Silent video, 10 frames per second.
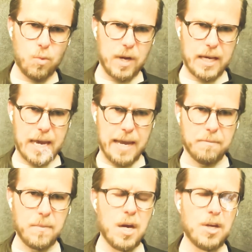when it
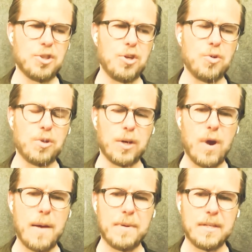came to nuclear
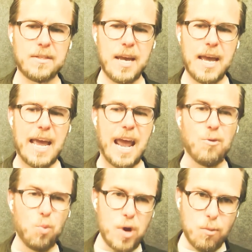weapons,
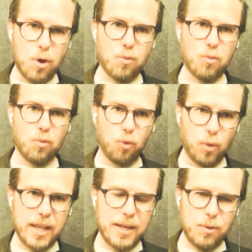and we were
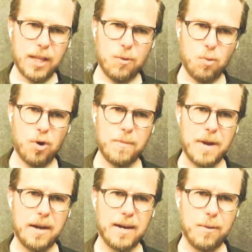really, really worried
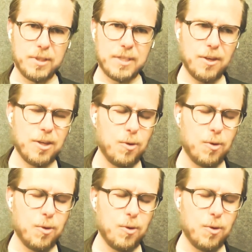about it. And I will tell